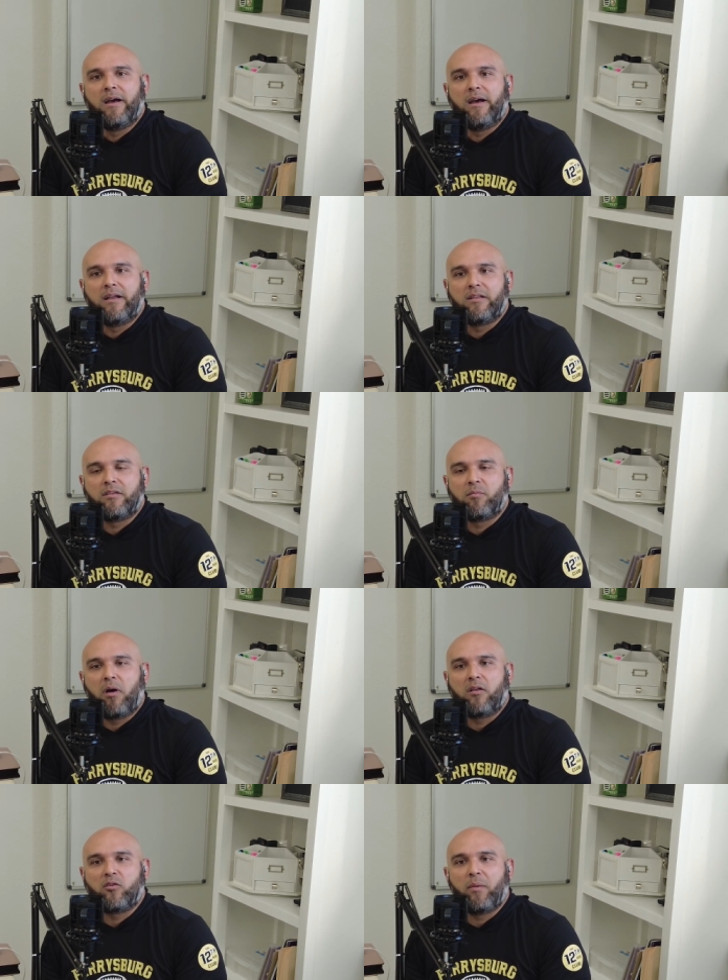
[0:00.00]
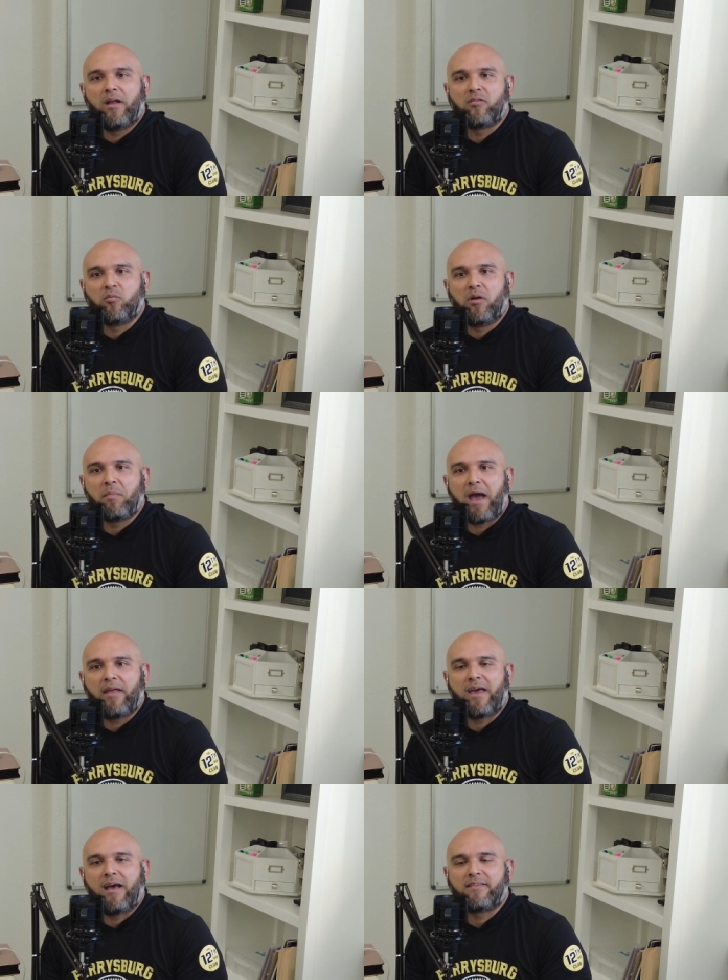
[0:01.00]
uh, small two bedroom, one
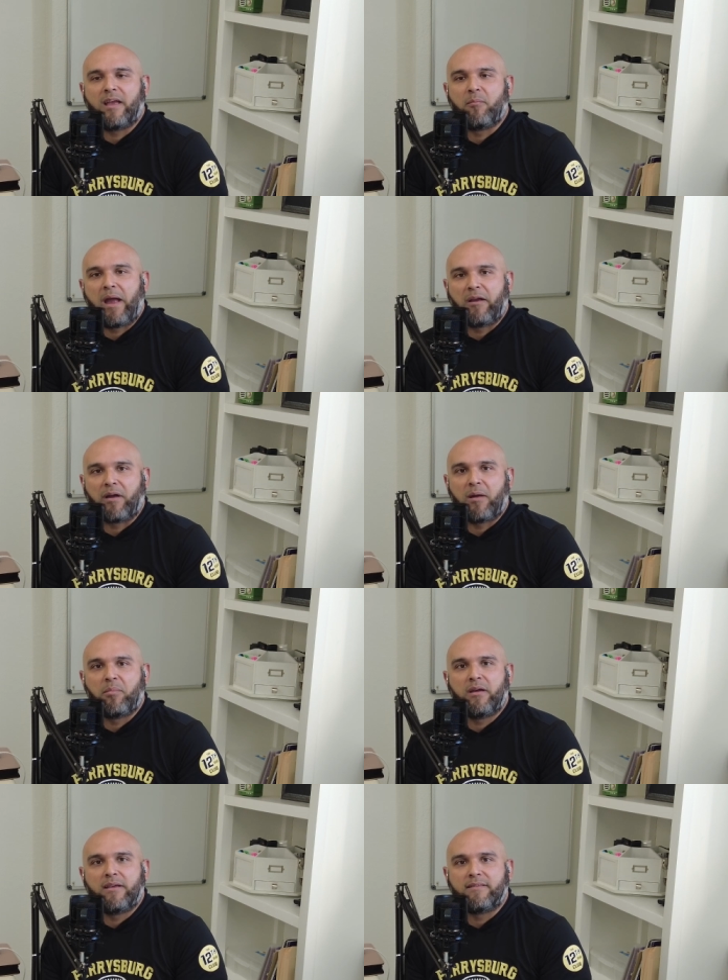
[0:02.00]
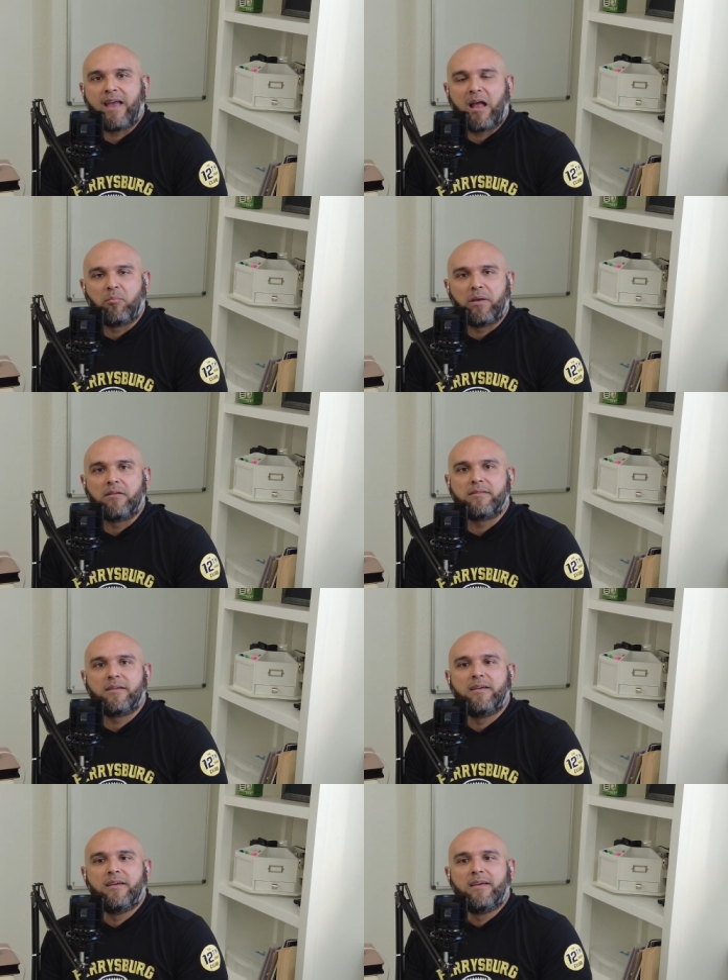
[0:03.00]
bath house that my grandpa, his dad, built,